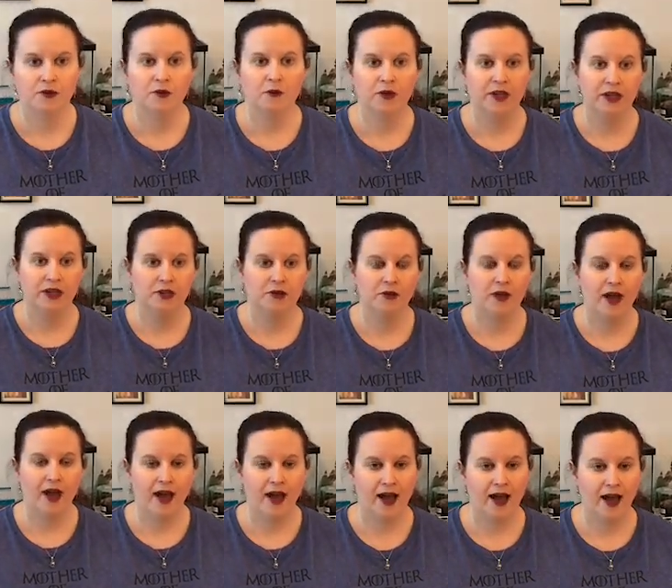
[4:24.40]
When you
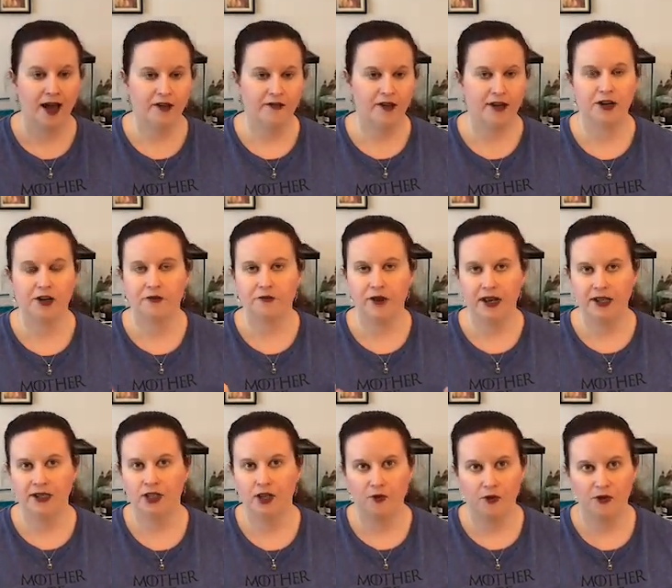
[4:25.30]
have an
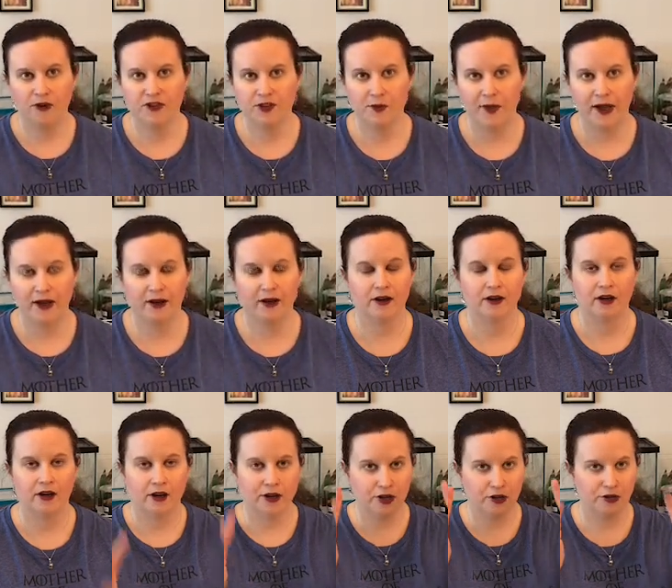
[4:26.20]
araneomorph spider,
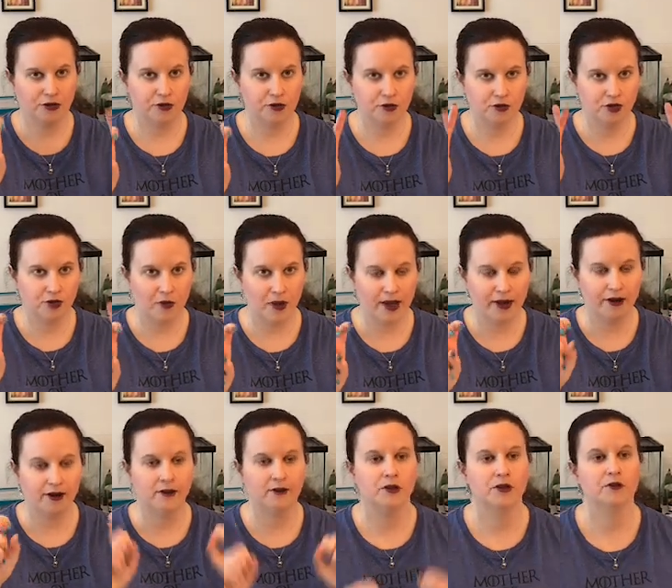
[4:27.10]
your true
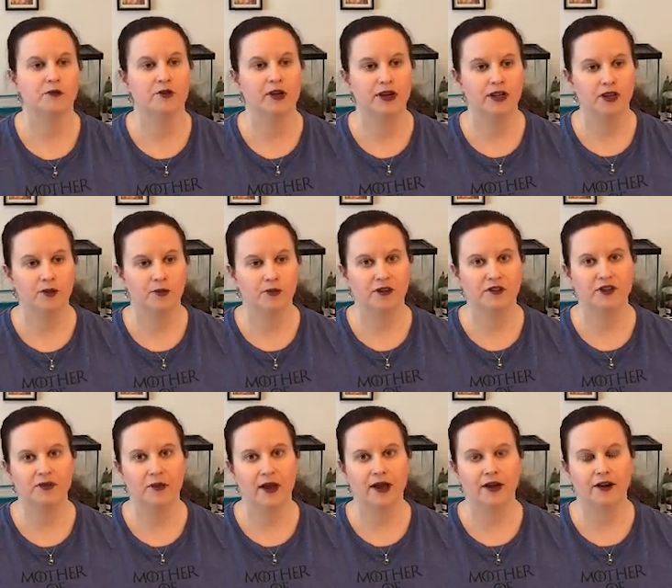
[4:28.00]
spider, araneomorph
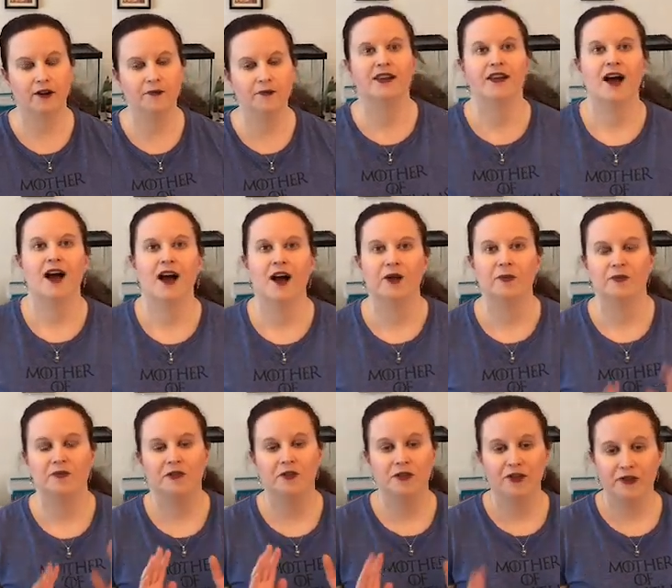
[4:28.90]
spider,
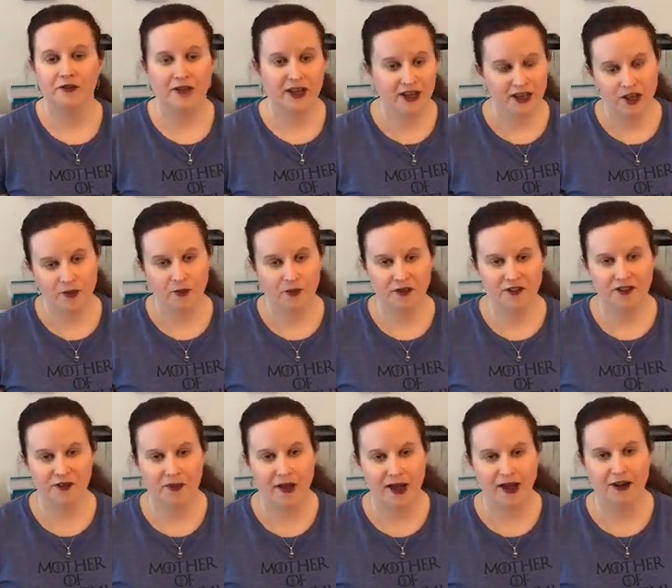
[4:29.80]
for an araneomorph
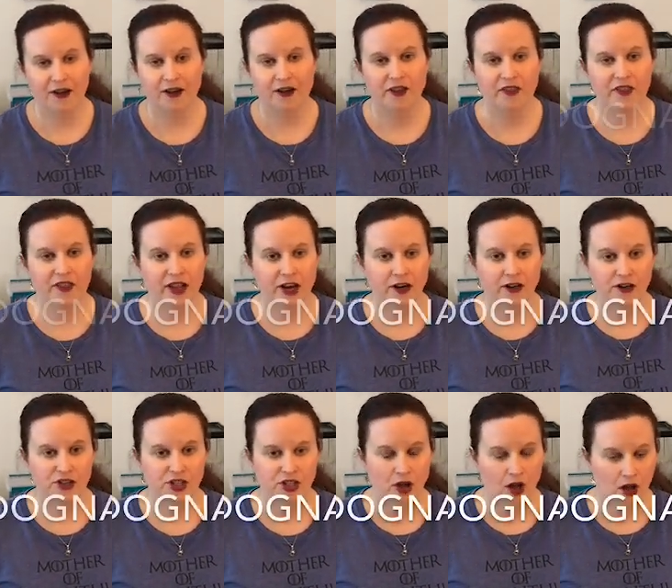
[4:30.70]
spider, their
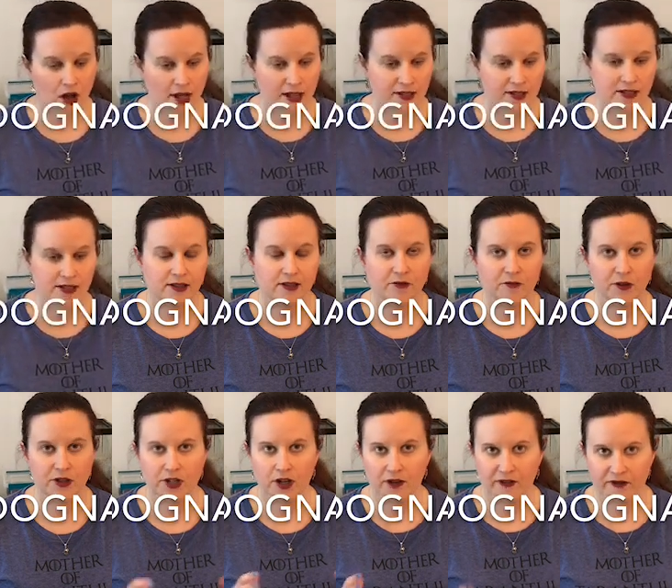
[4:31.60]
jaws,
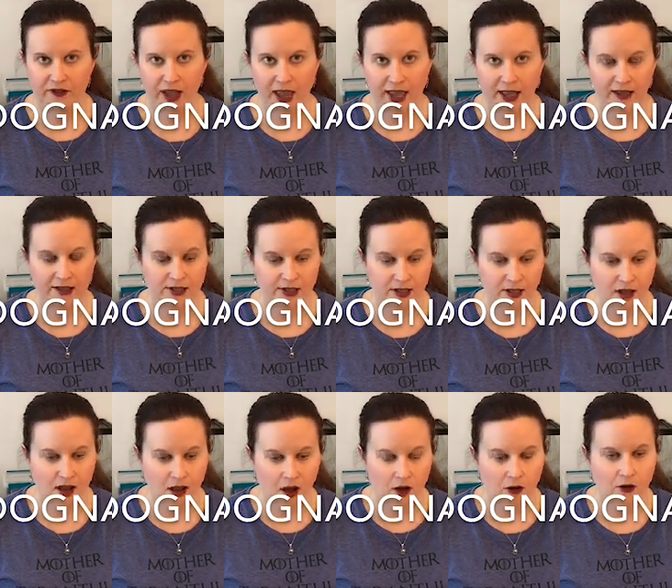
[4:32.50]
which are fangs,
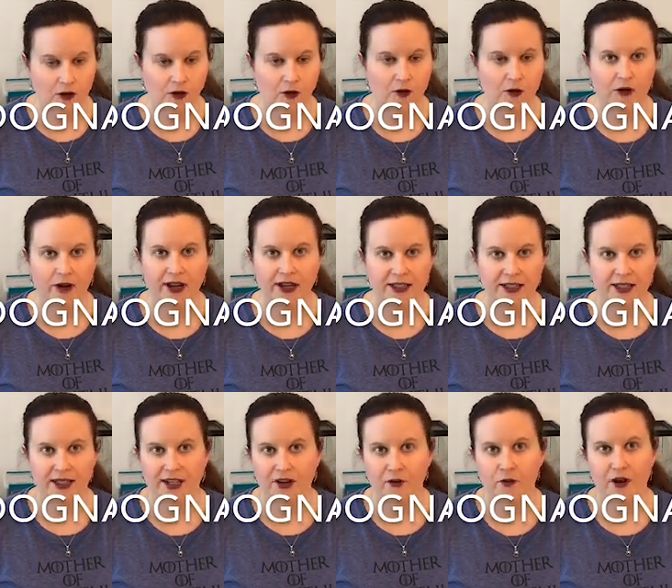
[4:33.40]
are
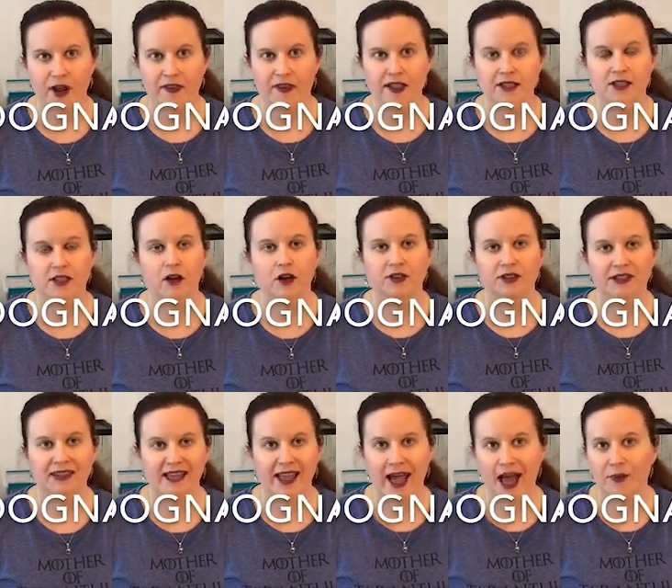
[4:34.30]
oriented in a way that's called
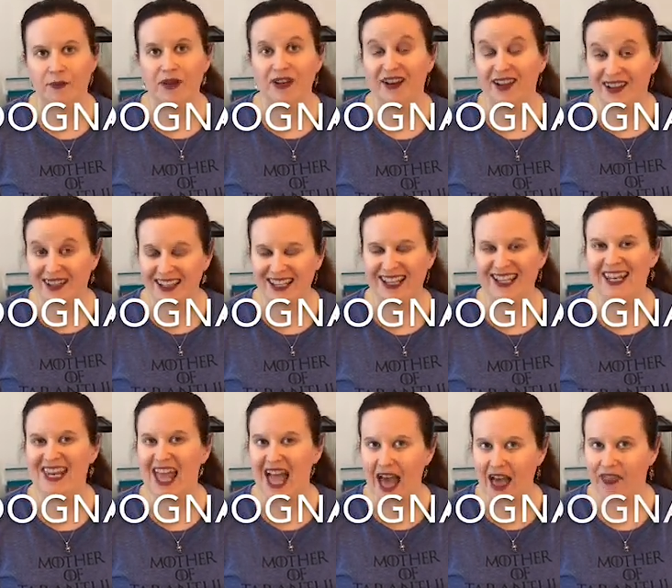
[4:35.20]

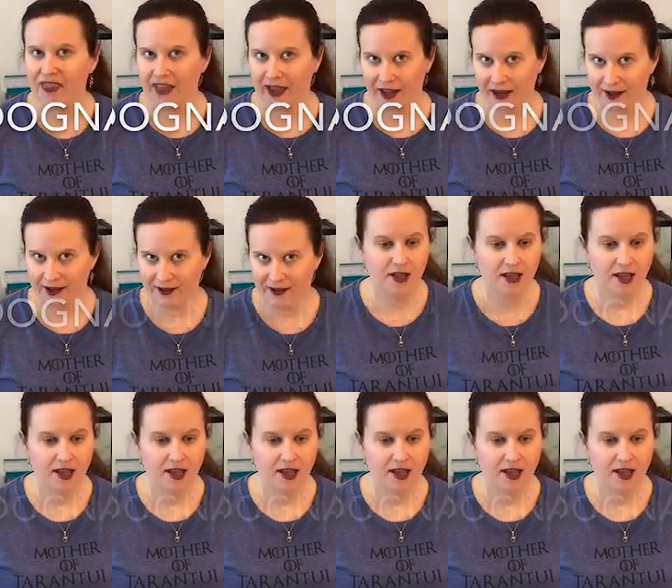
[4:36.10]
labidognathic.